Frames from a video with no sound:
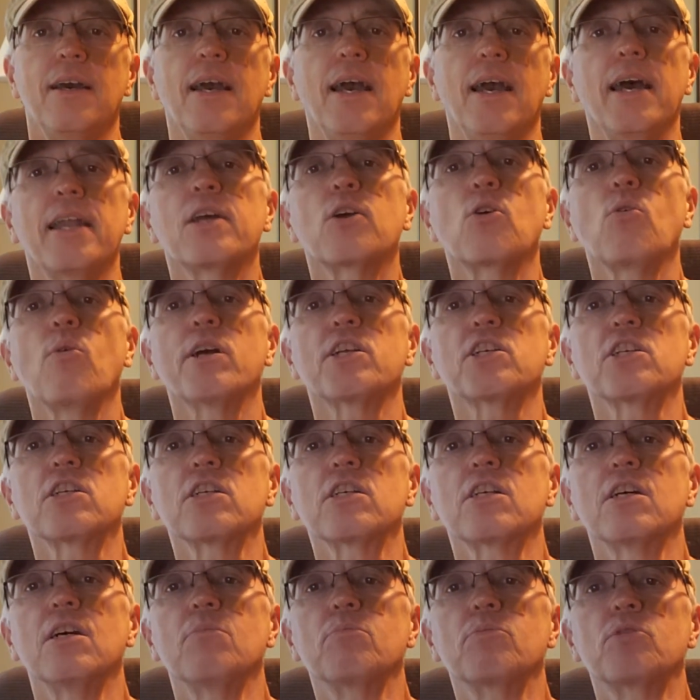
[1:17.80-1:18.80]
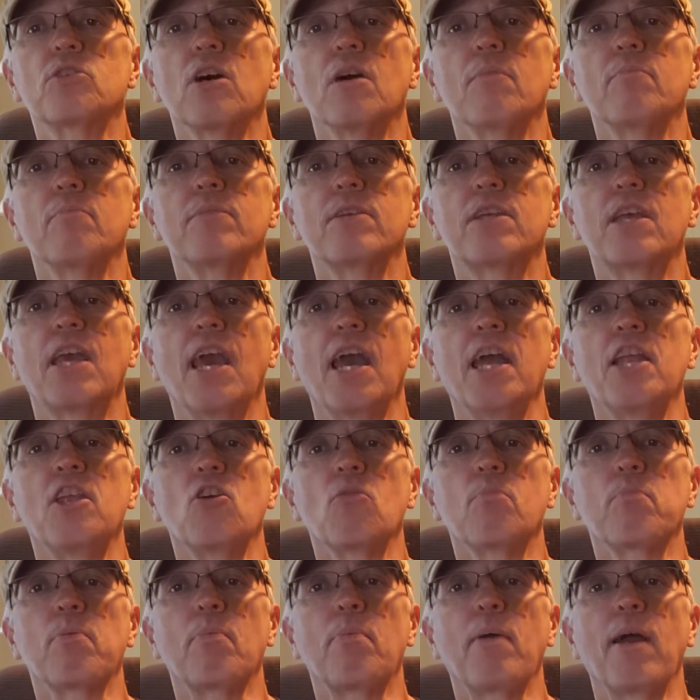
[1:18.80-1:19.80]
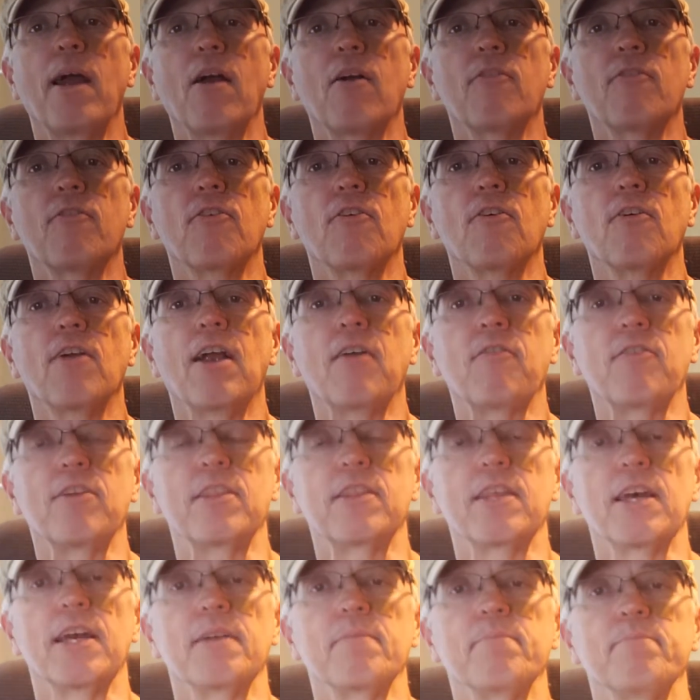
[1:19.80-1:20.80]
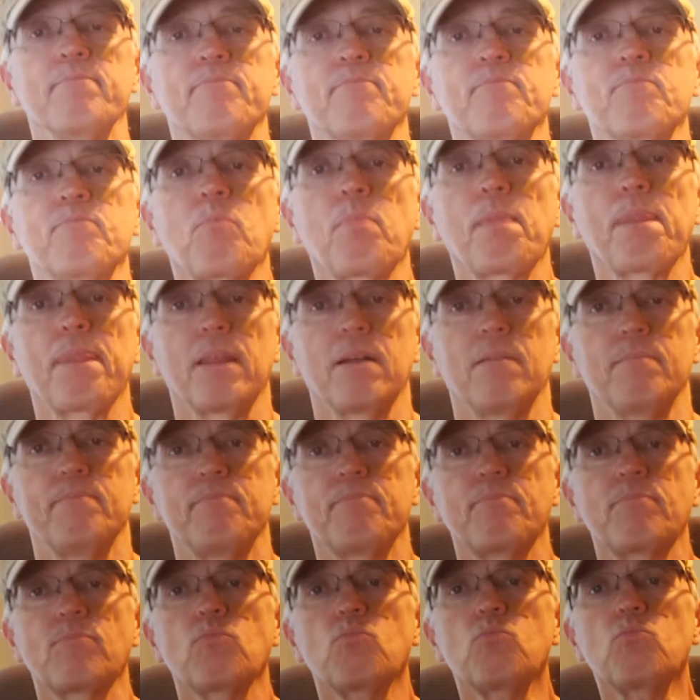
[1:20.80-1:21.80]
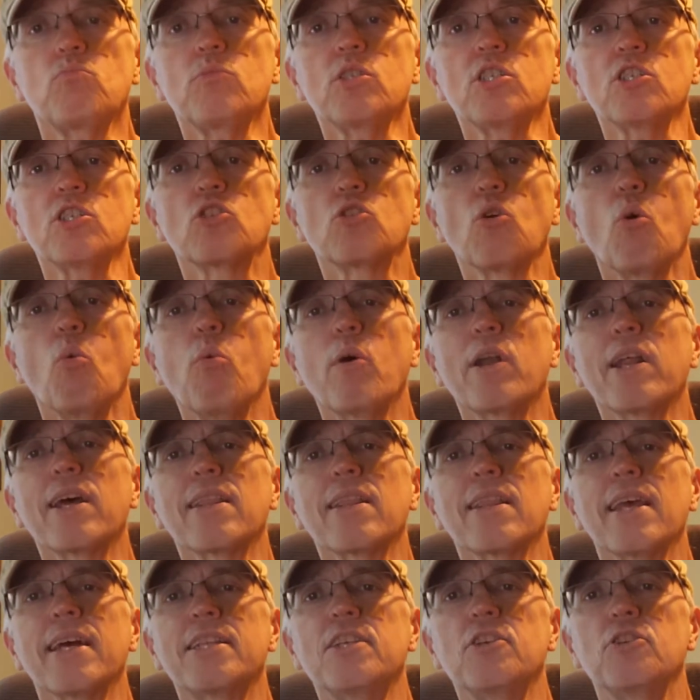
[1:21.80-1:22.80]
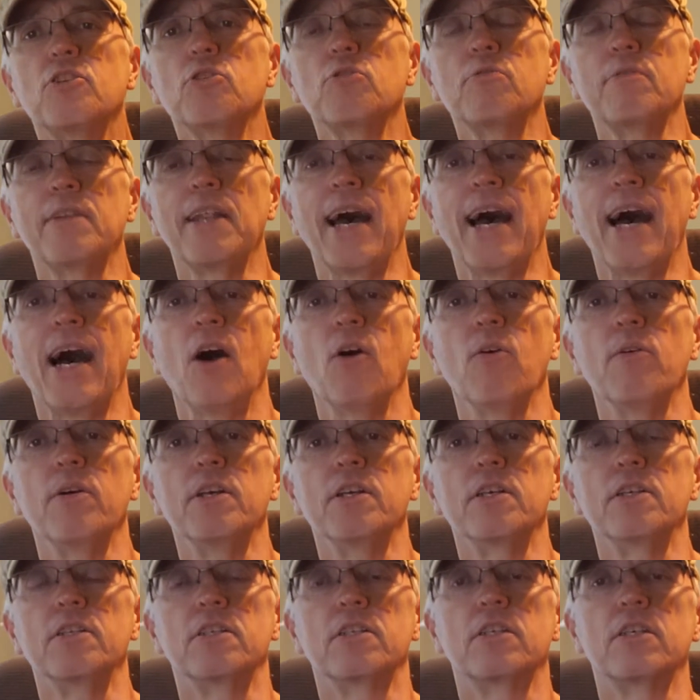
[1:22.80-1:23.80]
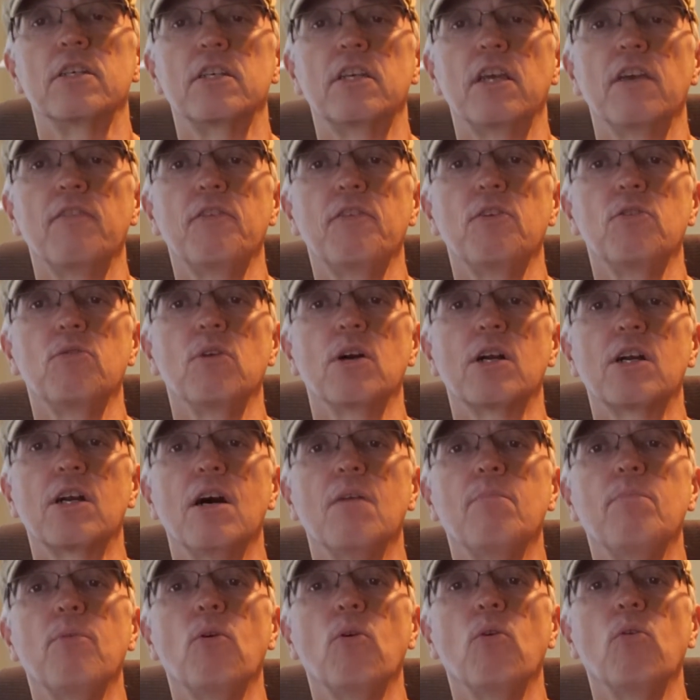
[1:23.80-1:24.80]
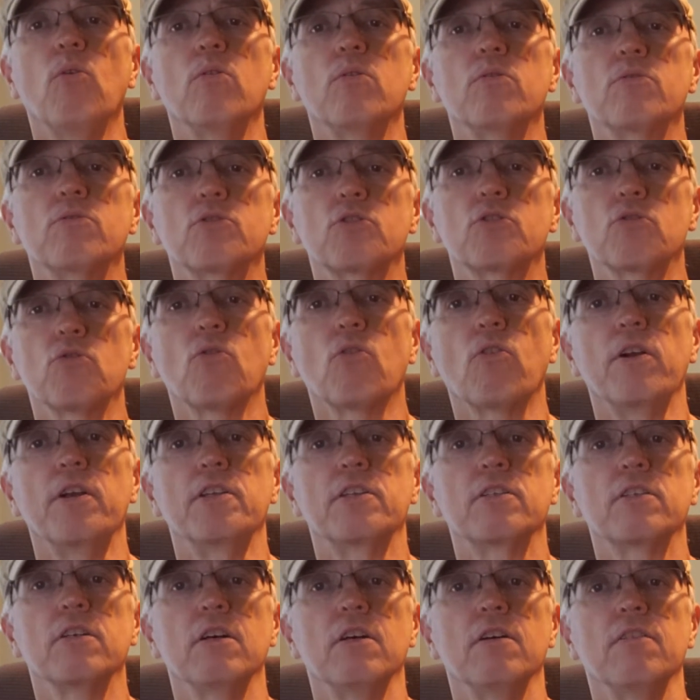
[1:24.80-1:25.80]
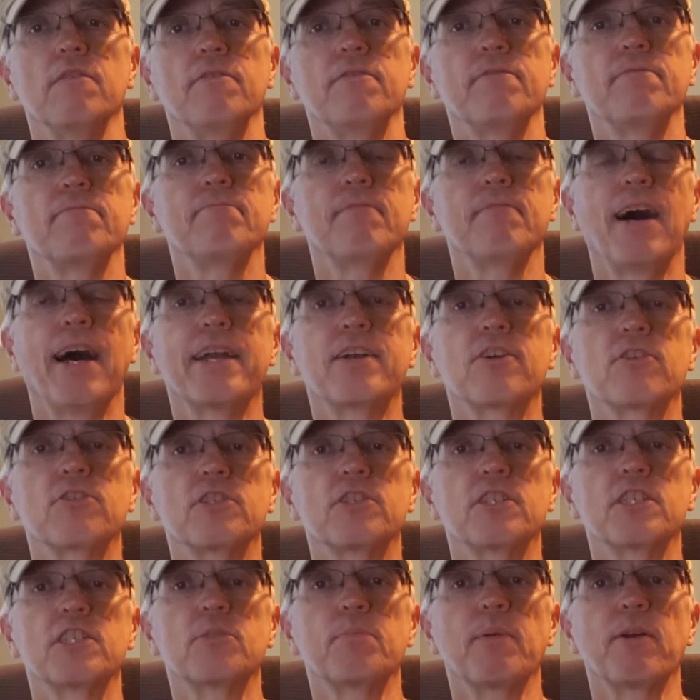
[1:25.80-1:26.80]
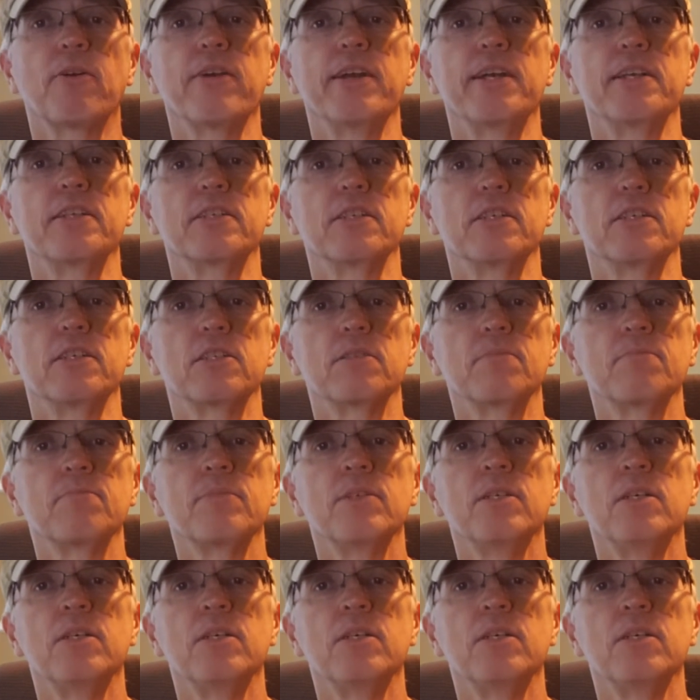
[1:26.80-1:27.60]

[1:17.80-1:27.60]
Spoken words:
And the question comes up, can you prepare for everything? So what I'd like to do now is give you a couple stories of hikers' experiences.